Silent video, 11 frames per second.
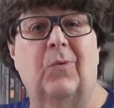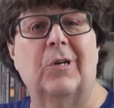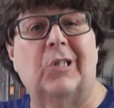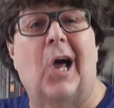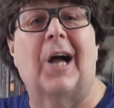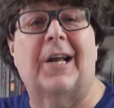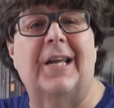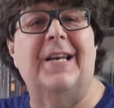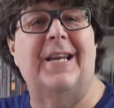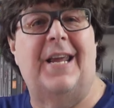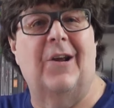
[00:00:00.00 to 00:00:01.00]
we're
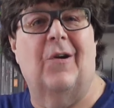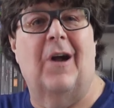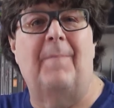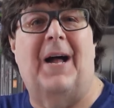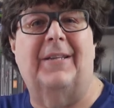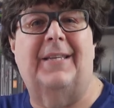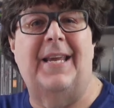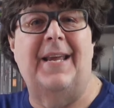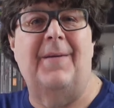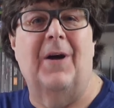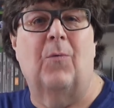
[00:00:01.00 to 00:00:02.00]
talking here about
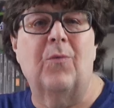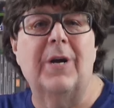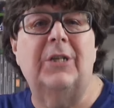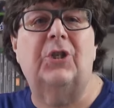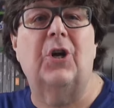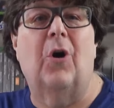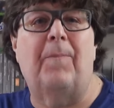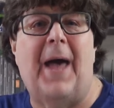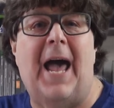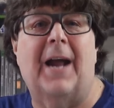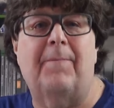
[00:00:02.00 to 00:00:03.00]
the original
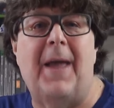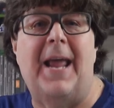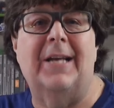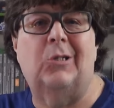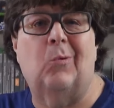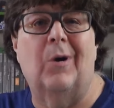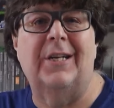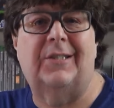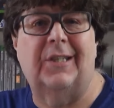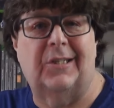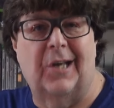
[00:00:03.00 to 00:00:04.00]
Pac-Man
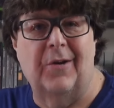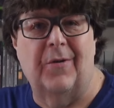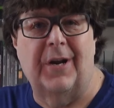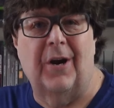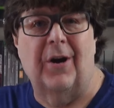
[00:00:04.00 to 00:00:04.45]
2600 here.